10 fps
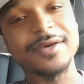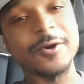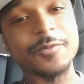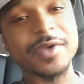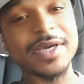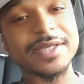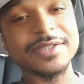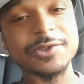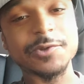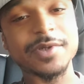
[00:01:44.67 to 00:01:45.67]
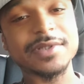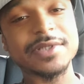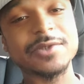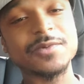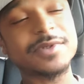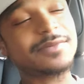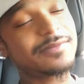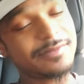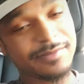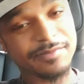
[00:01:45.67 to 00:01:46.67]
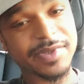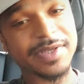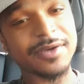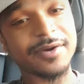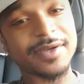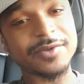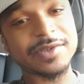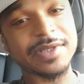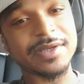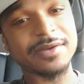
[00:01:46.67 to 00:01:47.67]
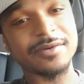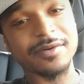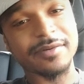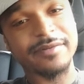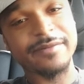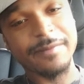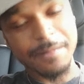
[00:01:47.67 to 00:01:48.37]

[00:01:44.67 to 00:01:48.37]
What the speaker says: hope you guys enjoyed this one. PR Eagle signing off.